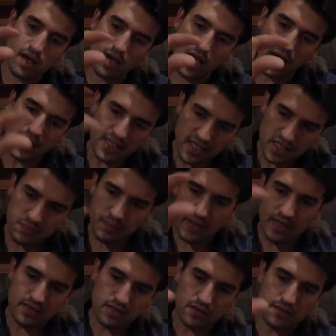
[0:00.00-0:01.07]
In this
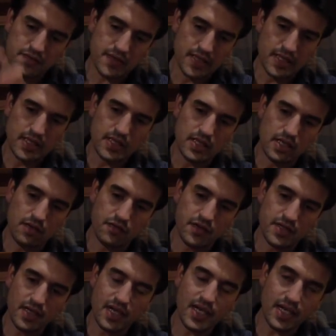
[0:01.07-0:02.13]
part of
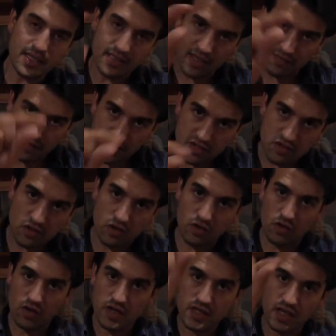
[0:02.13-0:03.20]
Italy, in
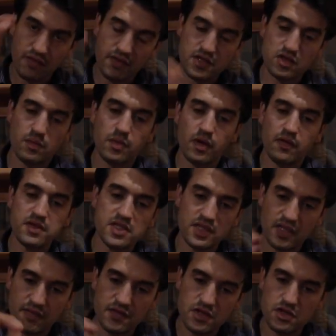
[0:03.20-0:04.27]
Treviso province, in
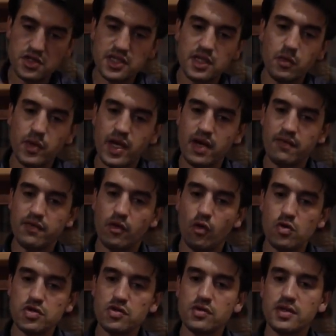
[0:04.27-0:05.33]
Treviso city, we have
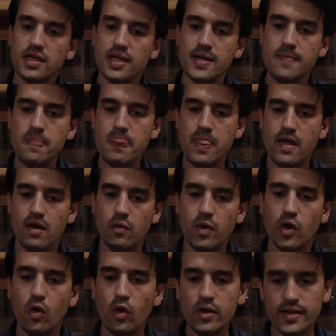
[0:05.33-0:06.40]
also we
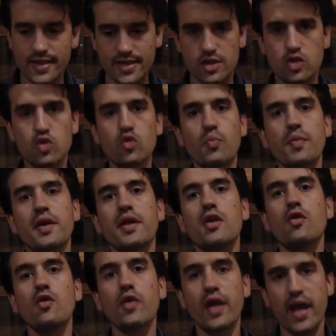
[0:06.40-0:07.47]
call the
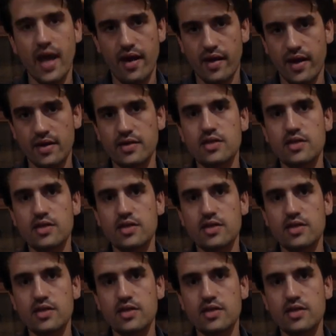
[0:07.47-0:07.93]
Superiore area.